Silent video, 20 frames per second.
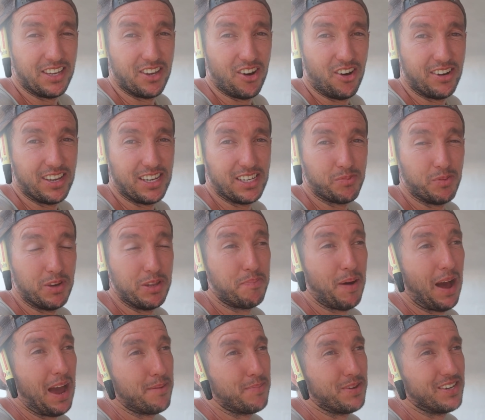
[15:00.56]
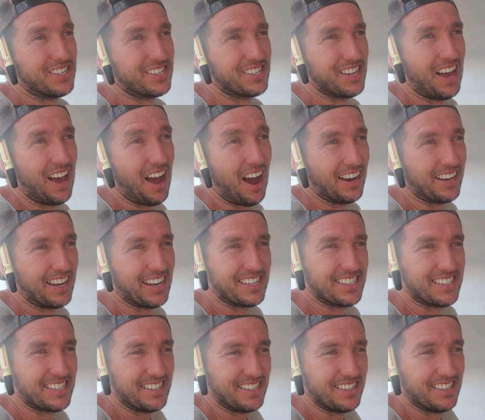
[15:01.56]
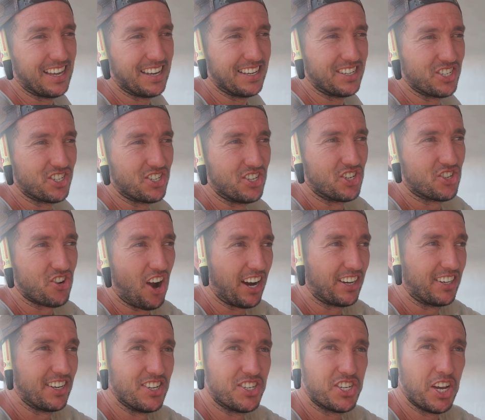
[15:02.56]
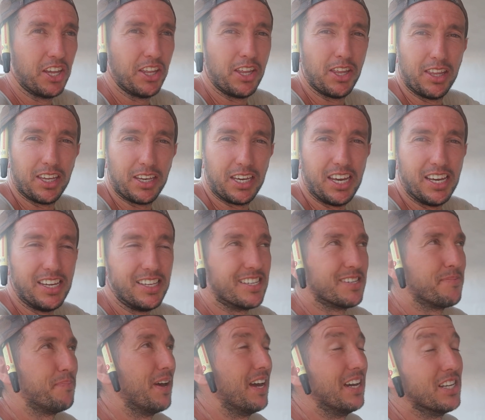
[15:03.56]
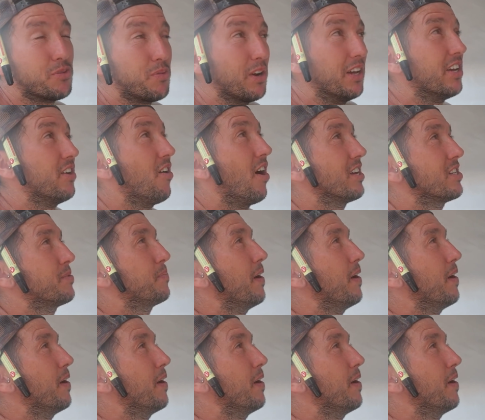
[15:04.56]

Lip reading: yachties with babies. I guess they just attract each other, the kids, but it's really nice.